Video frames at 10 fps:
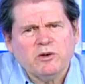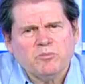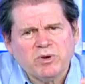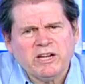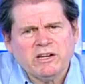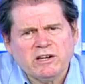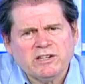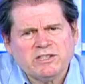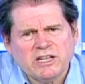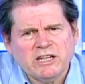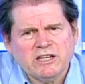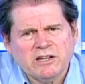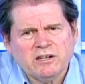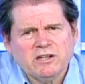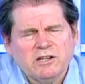painless
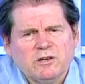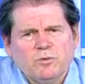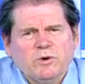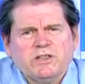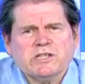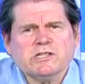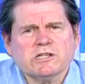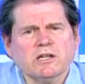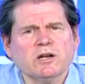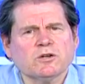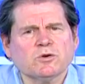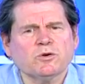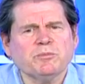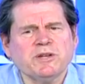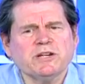end with as little
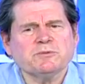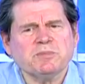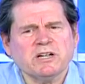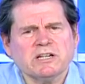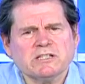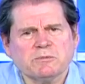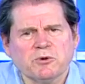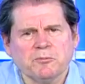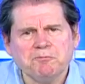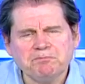torment as possible.